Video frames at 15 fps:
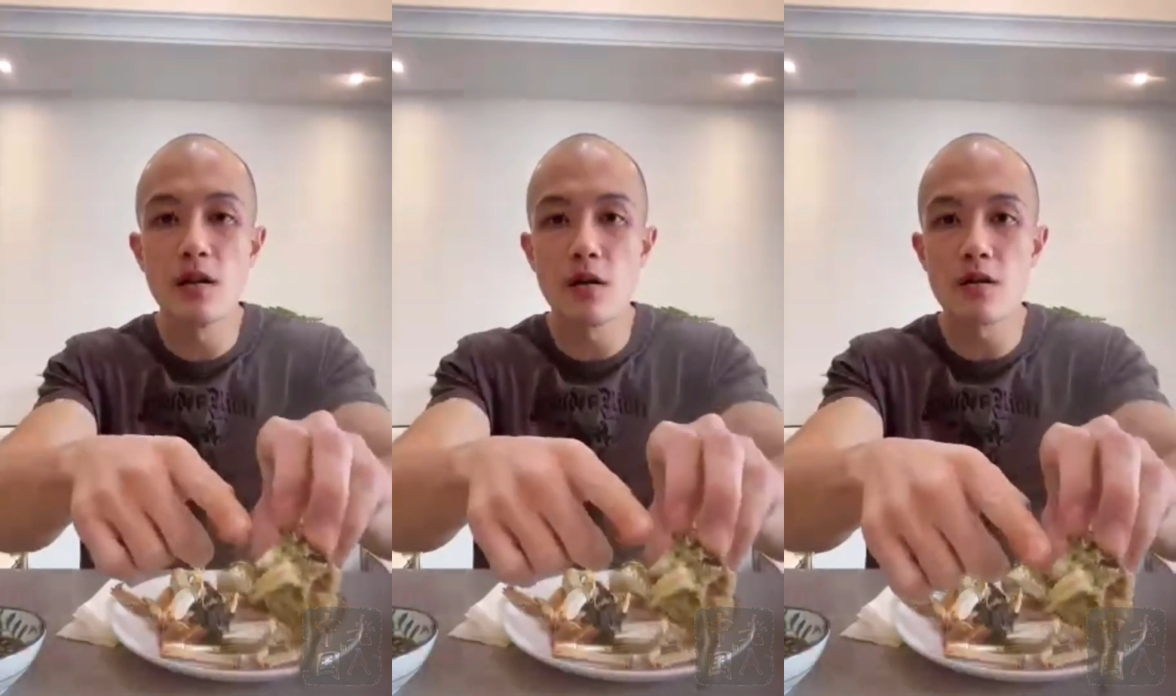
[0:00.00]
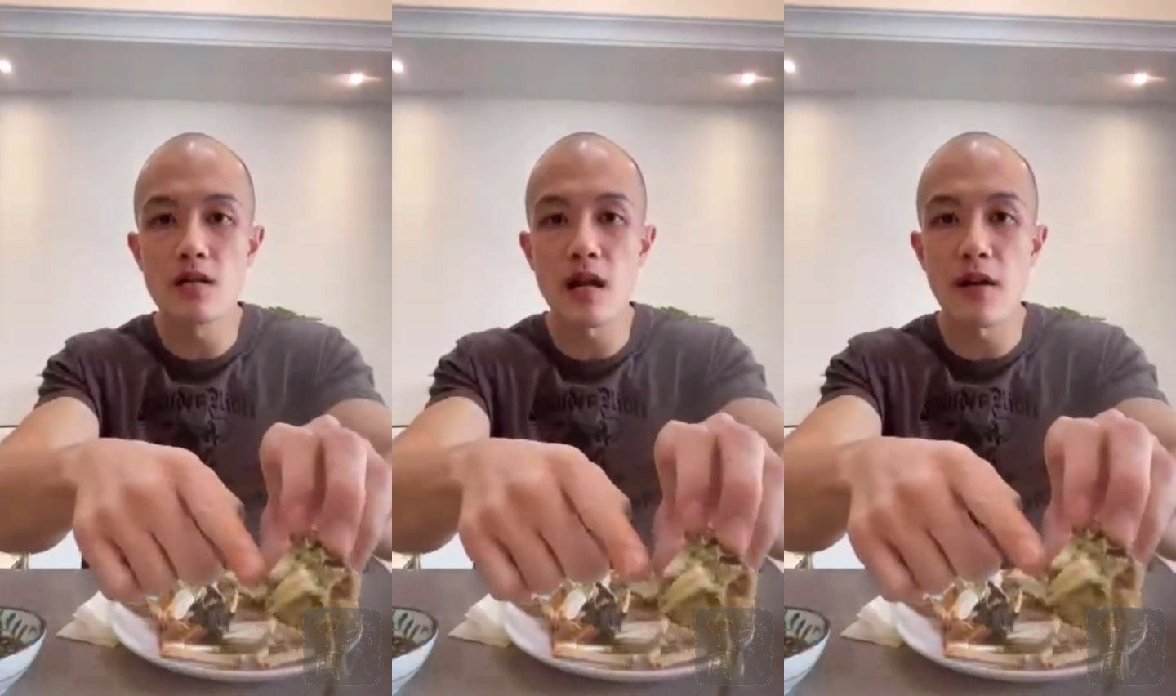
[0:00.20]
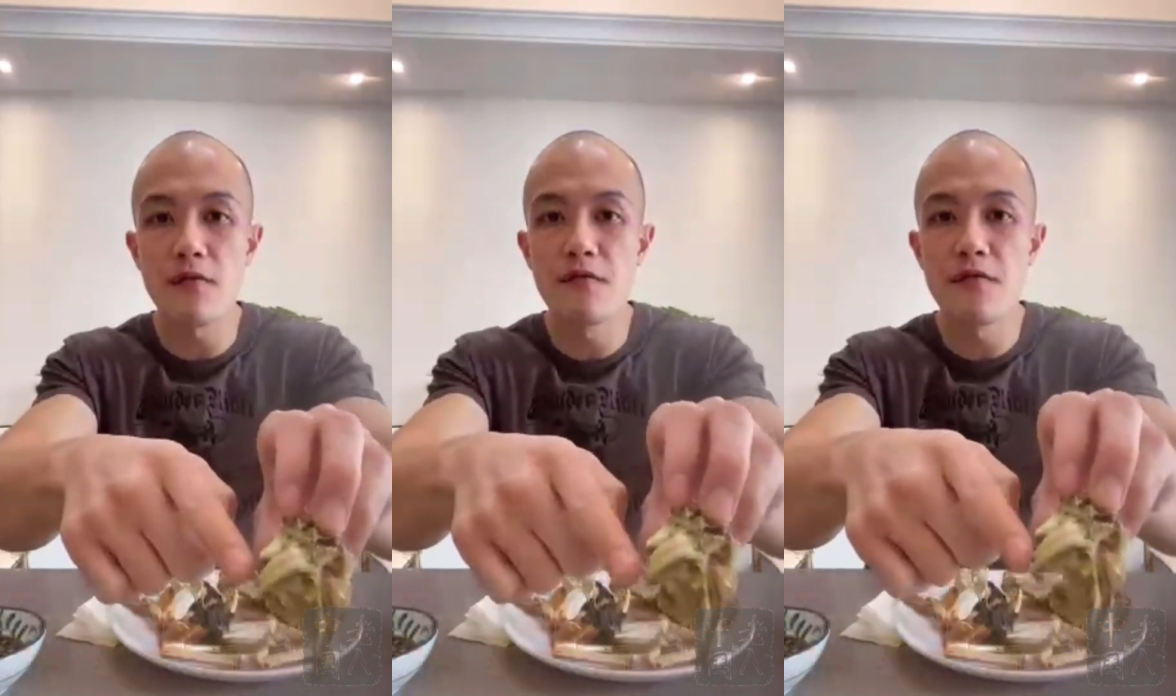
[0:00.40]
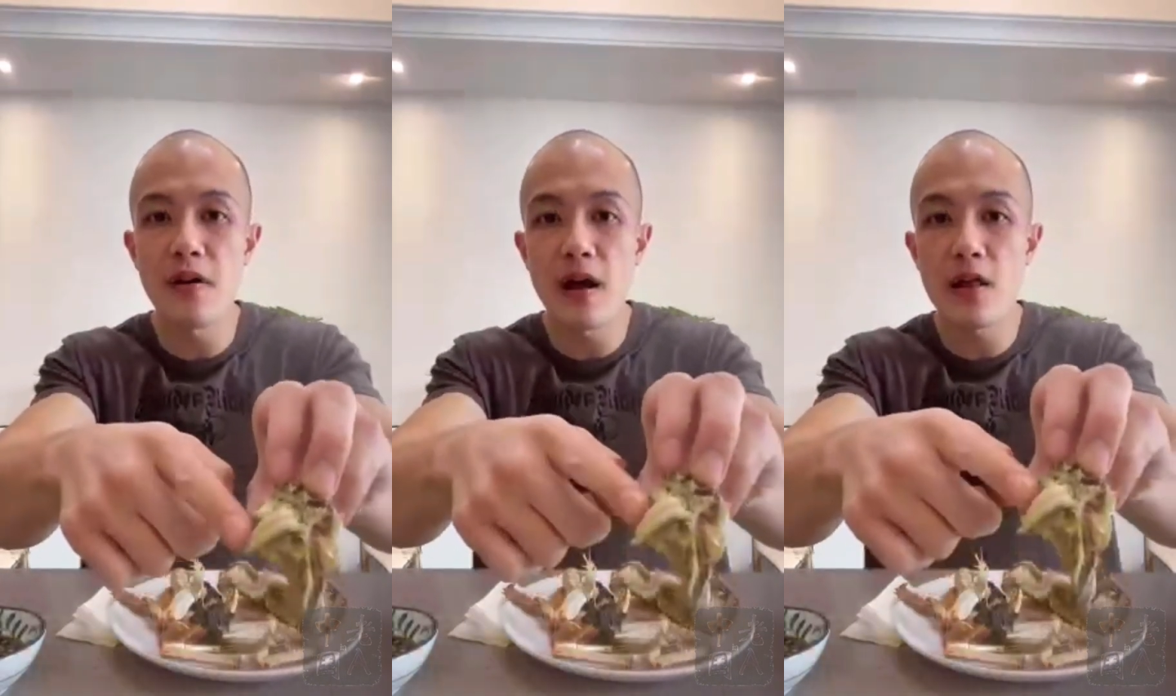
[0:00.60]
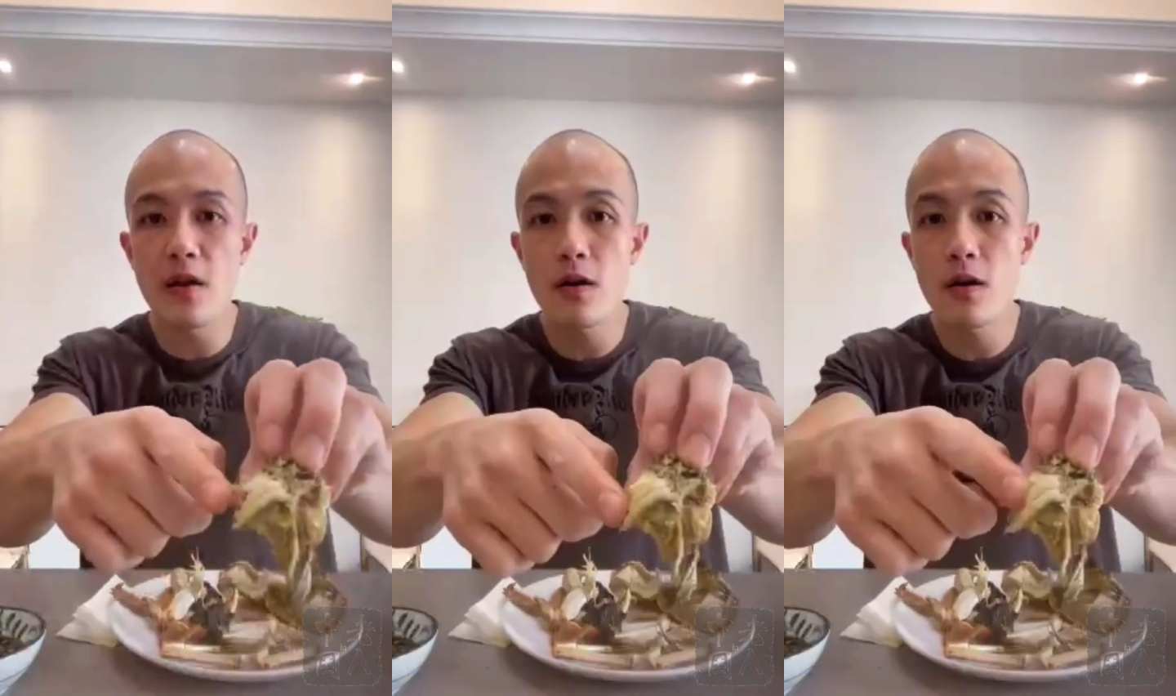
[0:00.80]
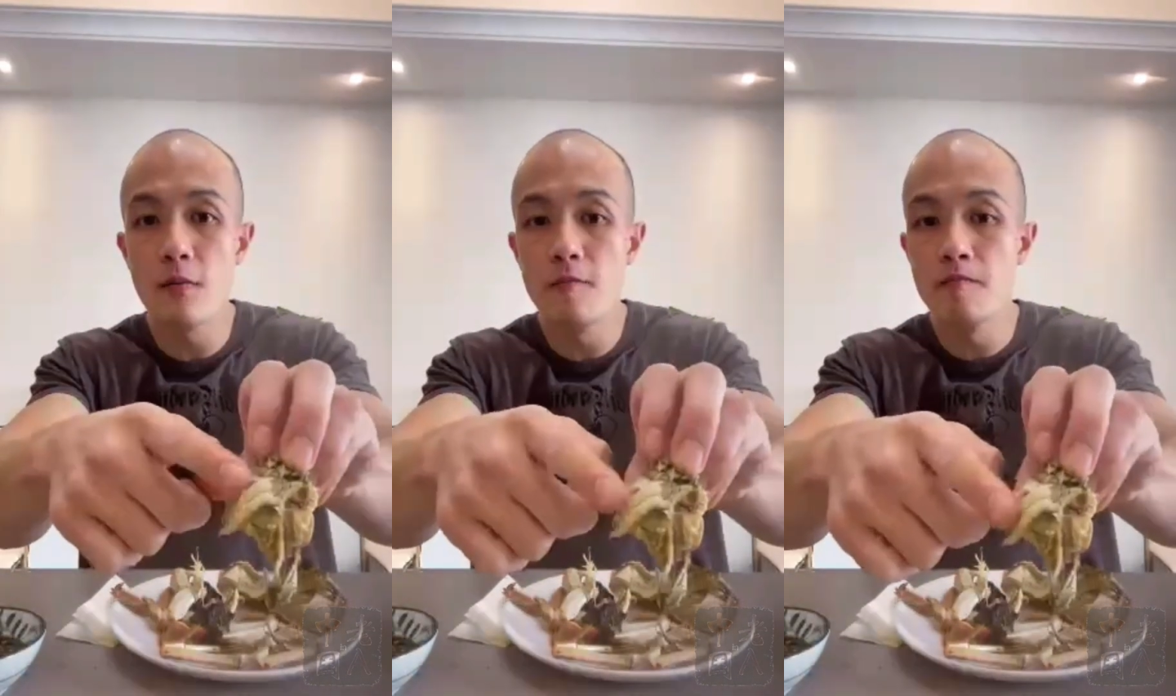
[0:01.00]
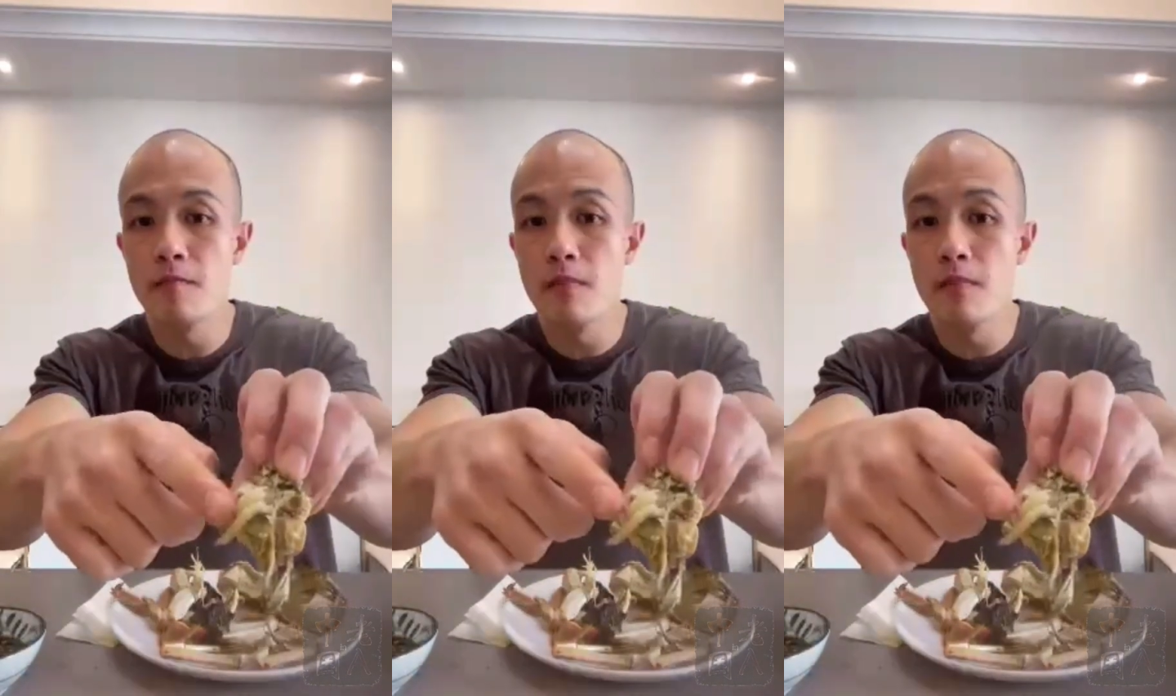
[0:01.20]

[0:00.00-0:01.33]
looks like feather.